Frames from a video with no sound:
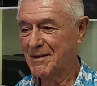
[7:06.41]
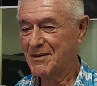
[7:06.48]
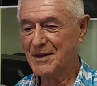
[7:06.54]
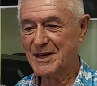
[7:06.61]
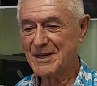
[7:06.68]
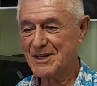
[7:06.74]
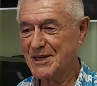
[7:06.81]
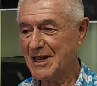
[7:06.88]

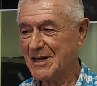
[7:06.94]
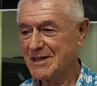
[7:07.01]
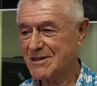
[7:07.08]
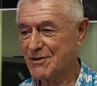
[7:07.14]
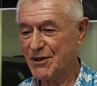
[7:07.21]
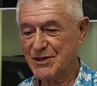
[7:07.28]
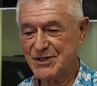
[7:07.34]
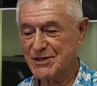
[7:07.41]
This
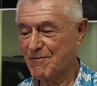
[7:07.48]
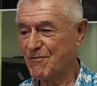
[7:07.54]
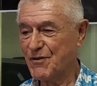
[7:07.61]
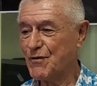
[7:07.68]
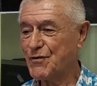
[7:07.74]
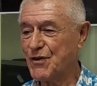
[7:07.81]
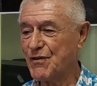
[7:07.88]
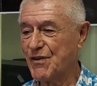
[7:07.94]

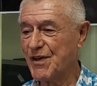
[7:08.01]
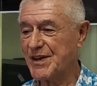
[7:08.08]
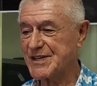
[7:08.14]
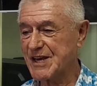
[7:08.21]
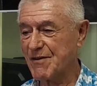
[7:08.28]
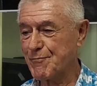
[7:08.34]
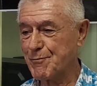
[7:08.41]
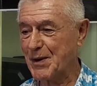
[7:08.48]
50
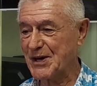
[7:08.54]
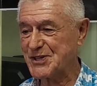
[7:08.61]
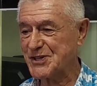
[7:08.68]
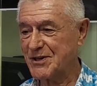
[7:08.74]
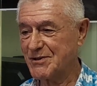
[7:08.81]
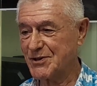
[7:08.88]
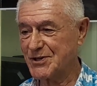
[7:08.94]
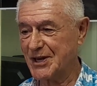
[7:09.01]
years have
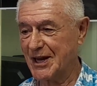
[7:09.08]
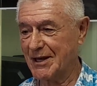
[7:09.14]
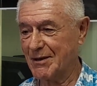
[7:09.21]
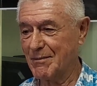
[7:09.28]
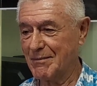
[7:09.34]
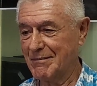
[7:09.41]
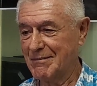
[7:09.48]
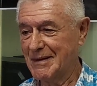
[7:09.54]
passed just like
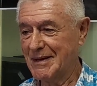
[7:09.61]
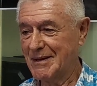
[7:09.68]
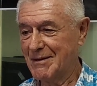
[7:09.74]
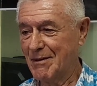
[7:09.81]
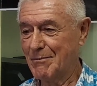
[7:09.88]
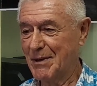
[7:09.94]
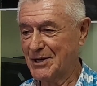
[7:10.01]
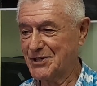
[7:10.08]
a
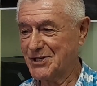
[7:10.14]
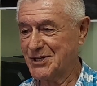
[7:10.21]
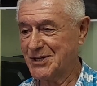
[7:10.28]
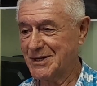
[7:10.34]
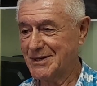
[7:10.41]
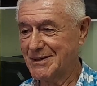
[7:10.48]
match.